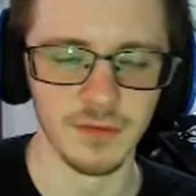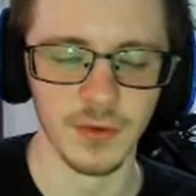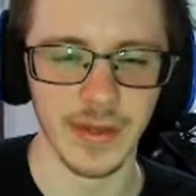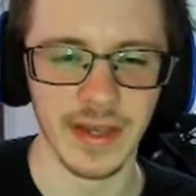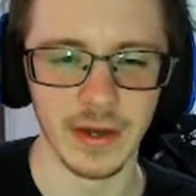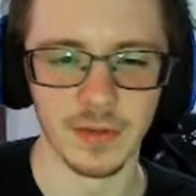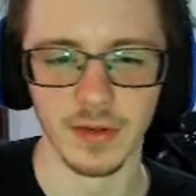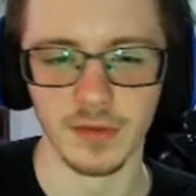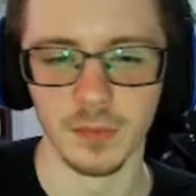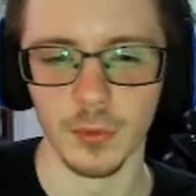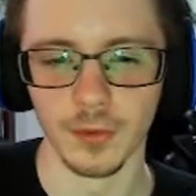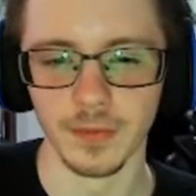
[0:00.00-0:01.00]
care about his
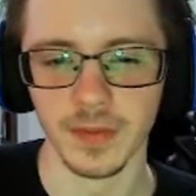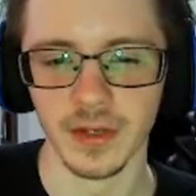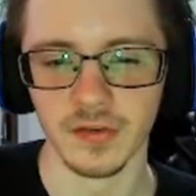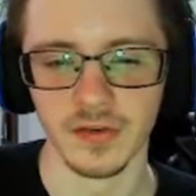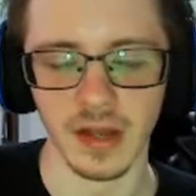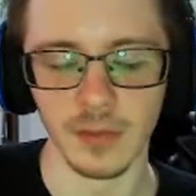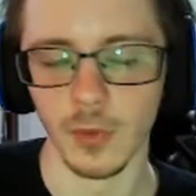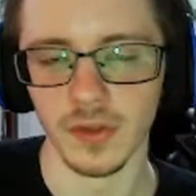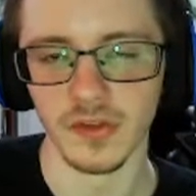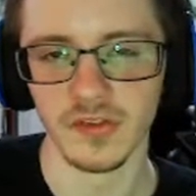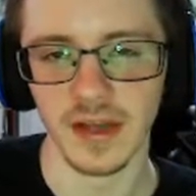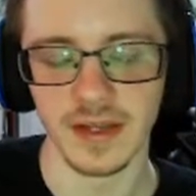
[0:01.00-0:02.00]
board because I went
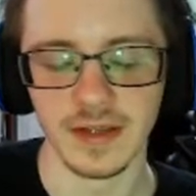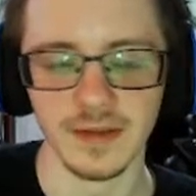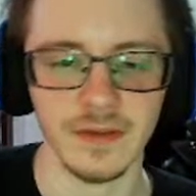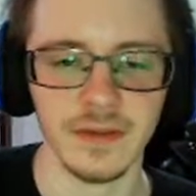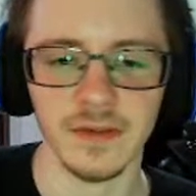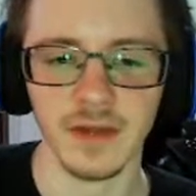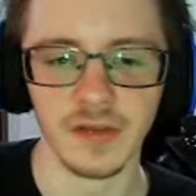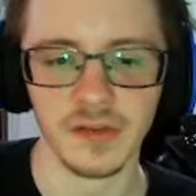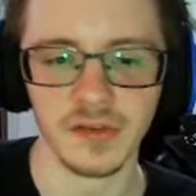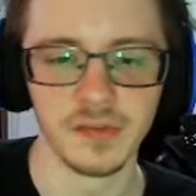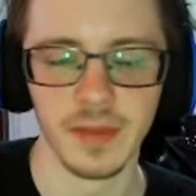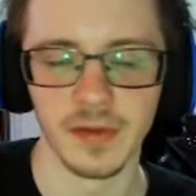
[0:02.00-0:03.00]
second and I just
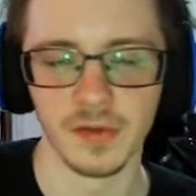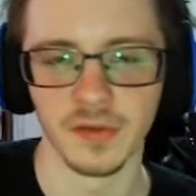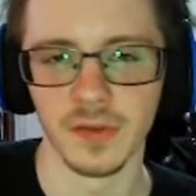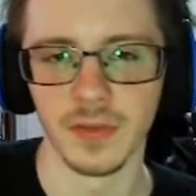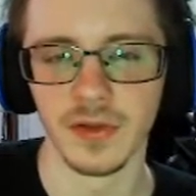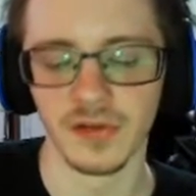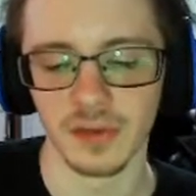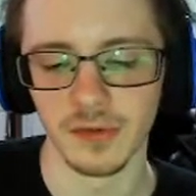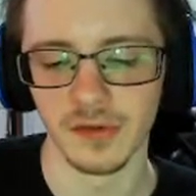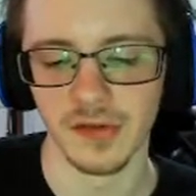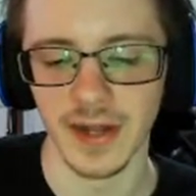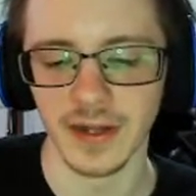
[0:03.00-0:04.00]
special summoned the Cyber
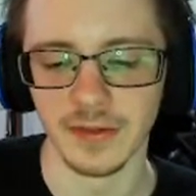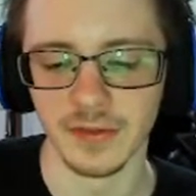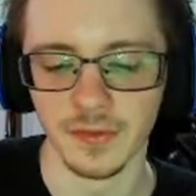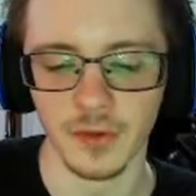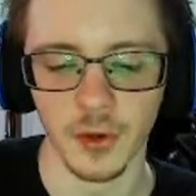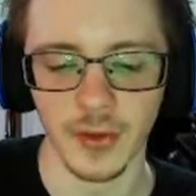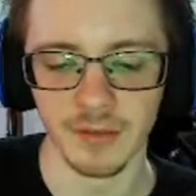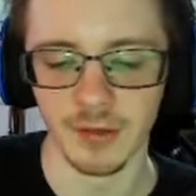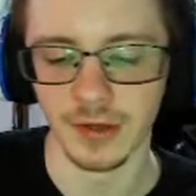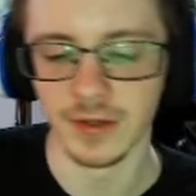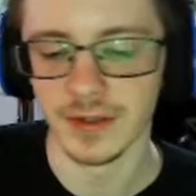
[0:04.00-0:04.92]
Dragon, took everything.